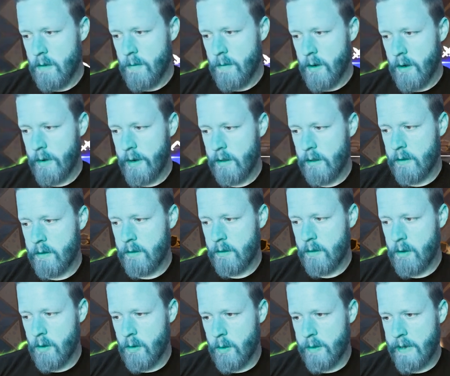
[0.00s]
Alright, let's
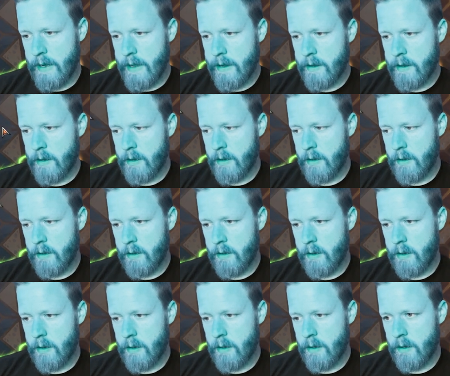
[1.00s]
go attack.
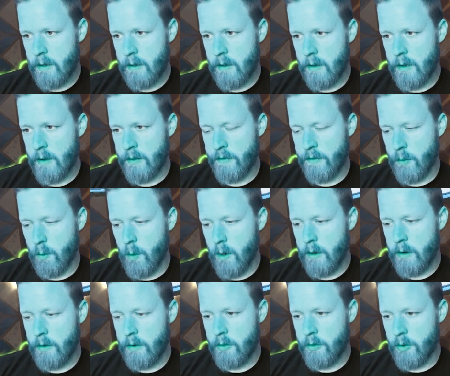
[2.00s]
Hit for
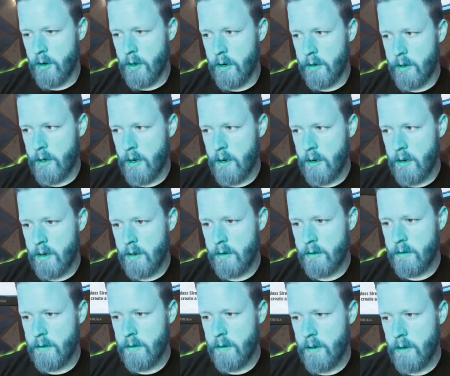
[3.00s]
1, draw a card.